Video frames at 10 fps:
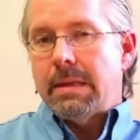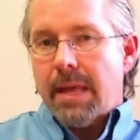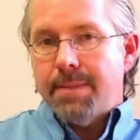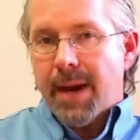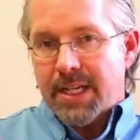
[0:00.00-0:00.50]

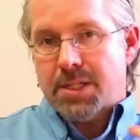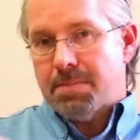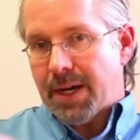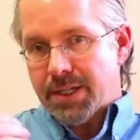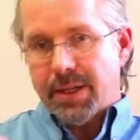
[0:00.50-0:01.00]
They might
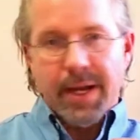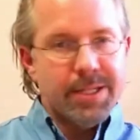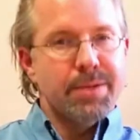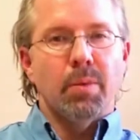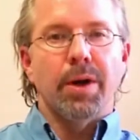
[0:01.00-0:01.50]

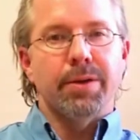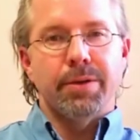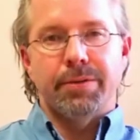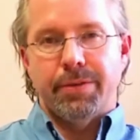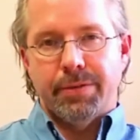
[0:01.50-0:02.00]
specialize in one of
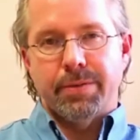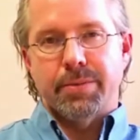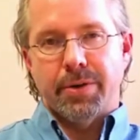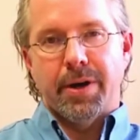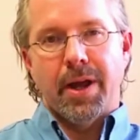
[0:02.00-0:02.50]
those
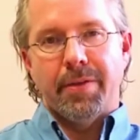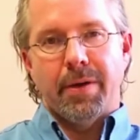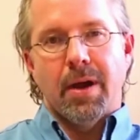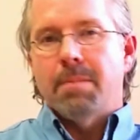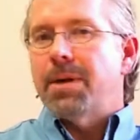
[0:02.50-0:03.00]
systems or another,